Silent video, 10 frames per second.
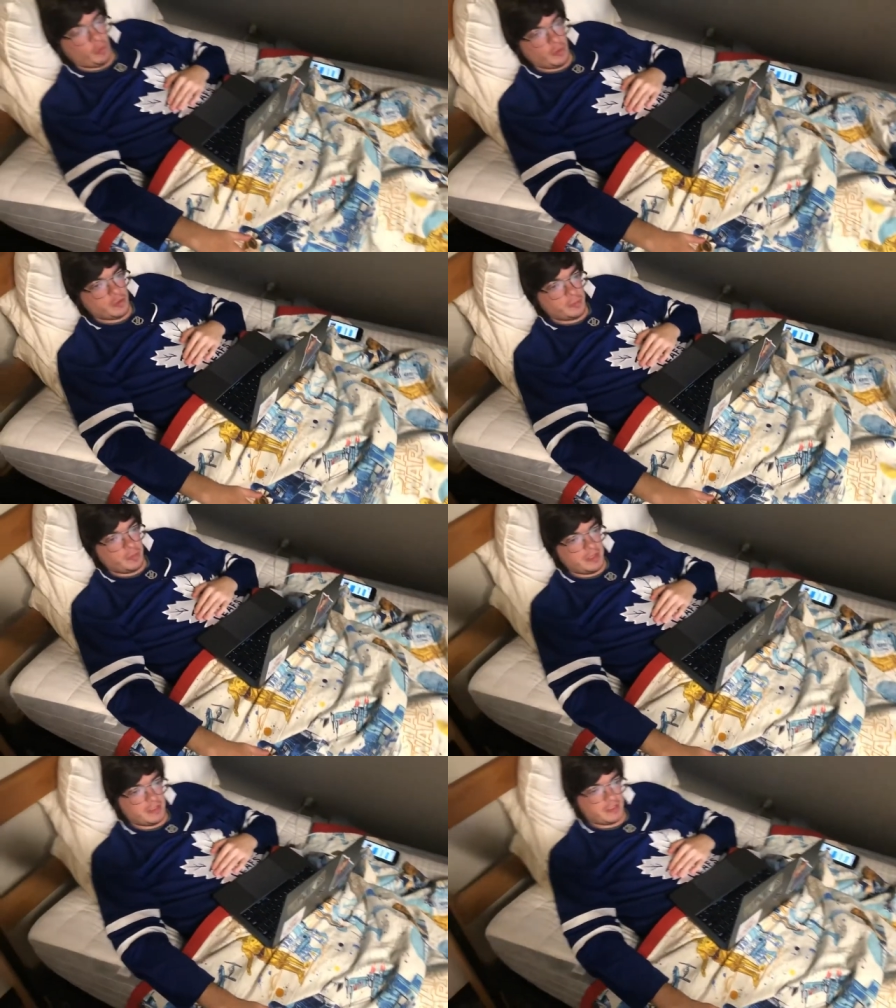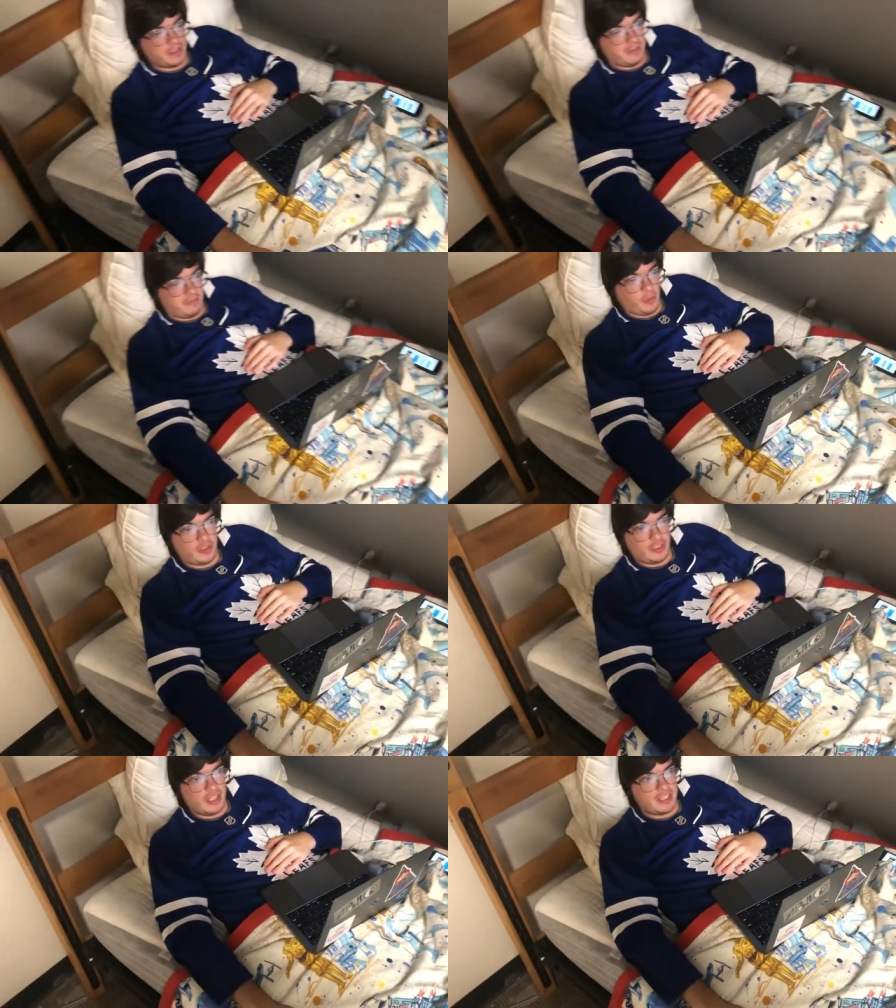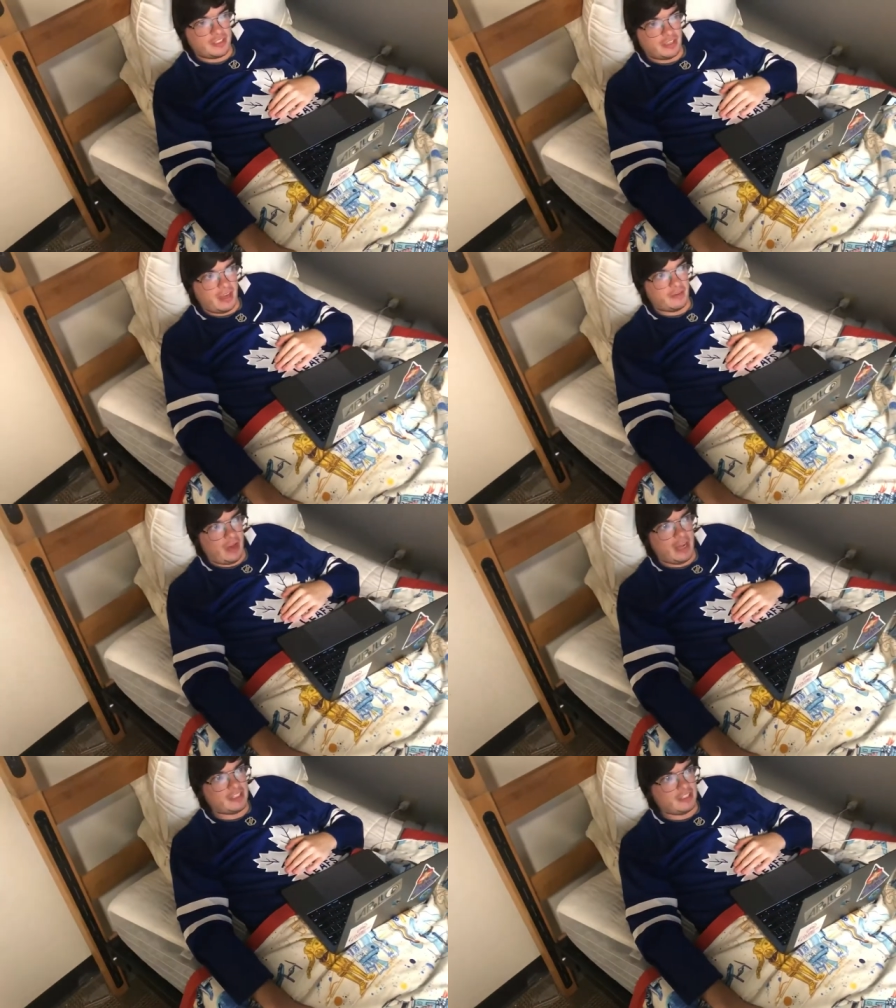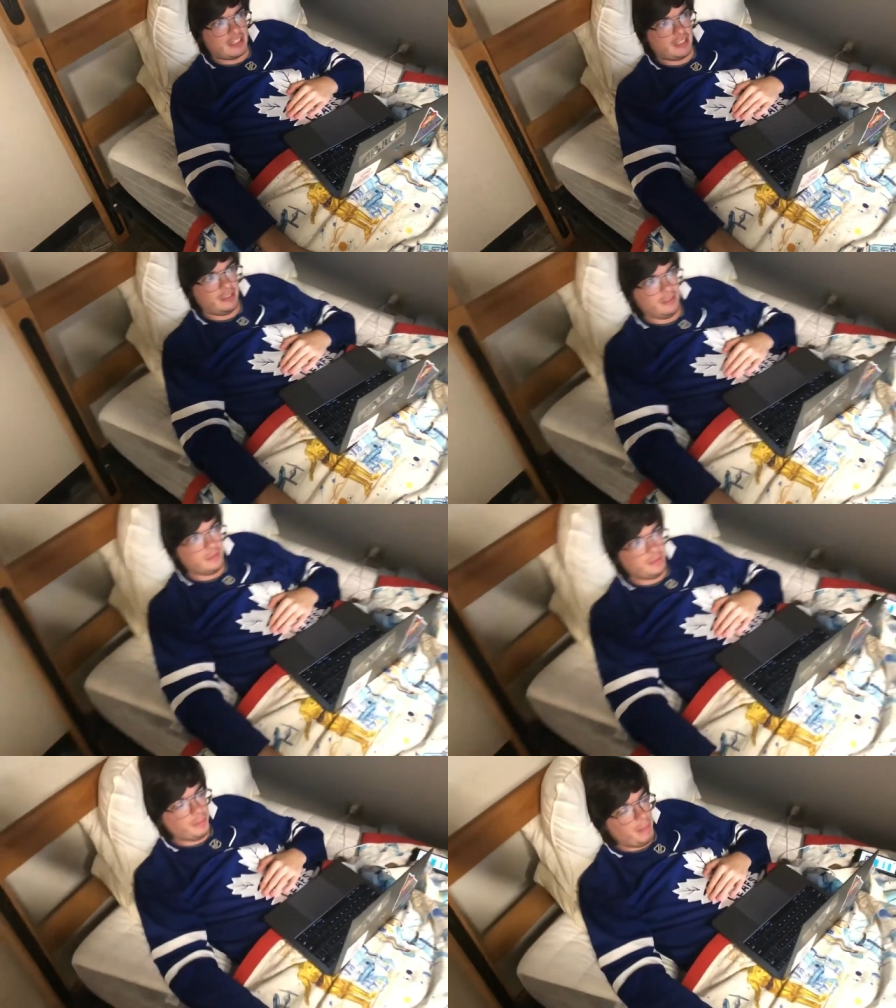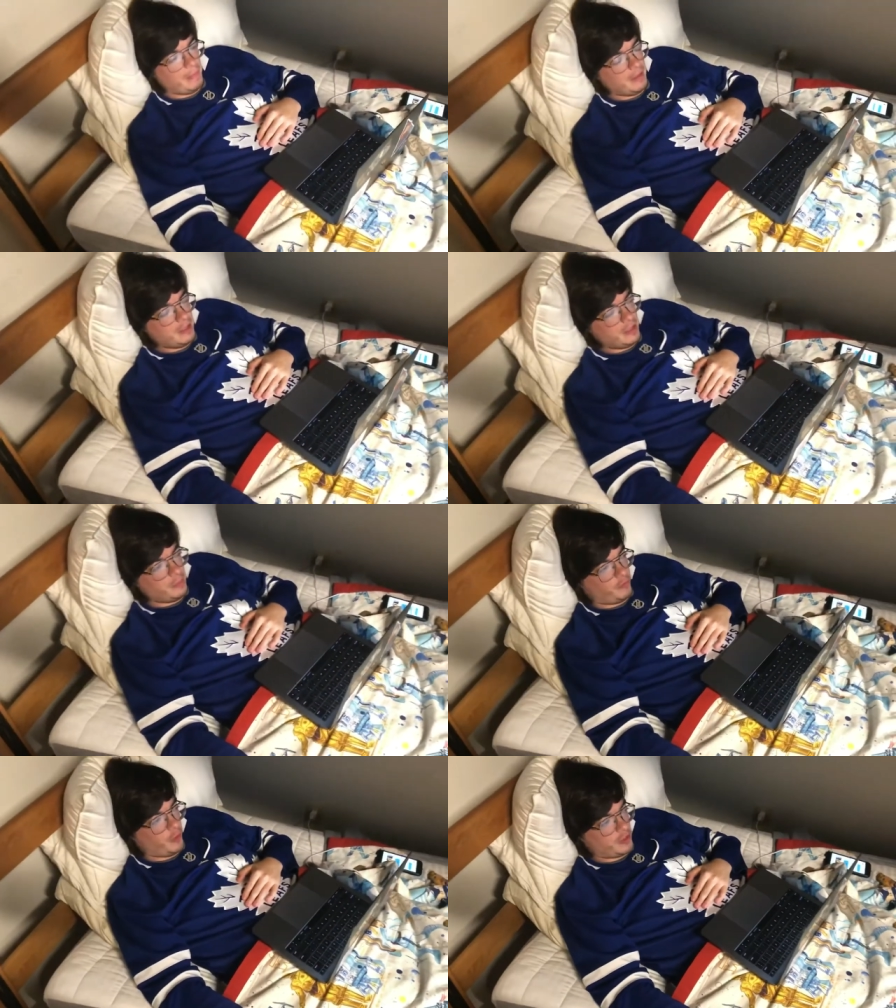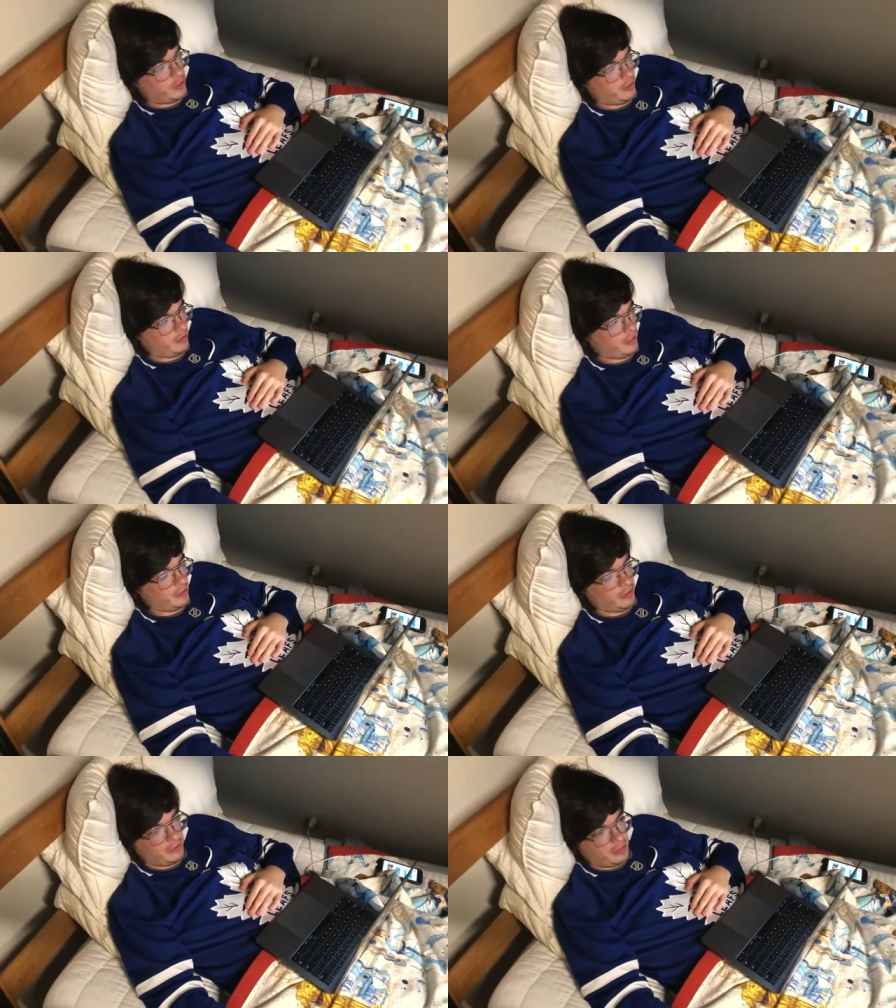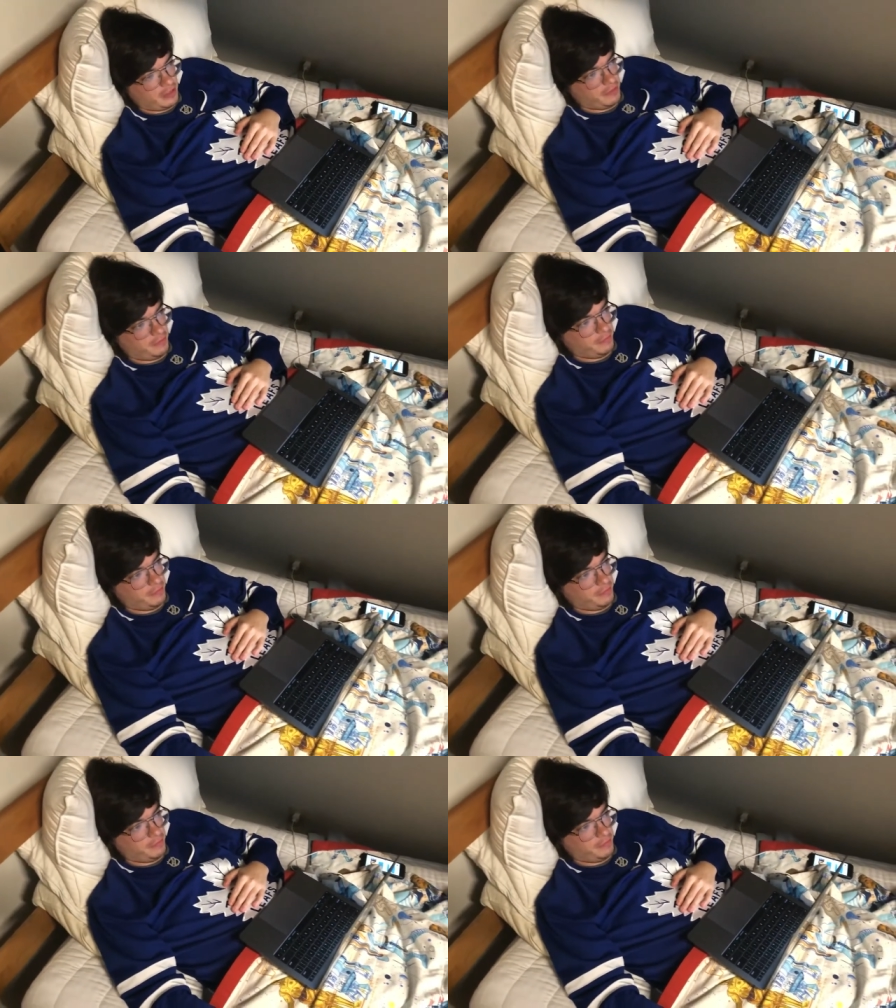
Wars piece of merchandise that I ever had as a kid. Before I started collecting all the like the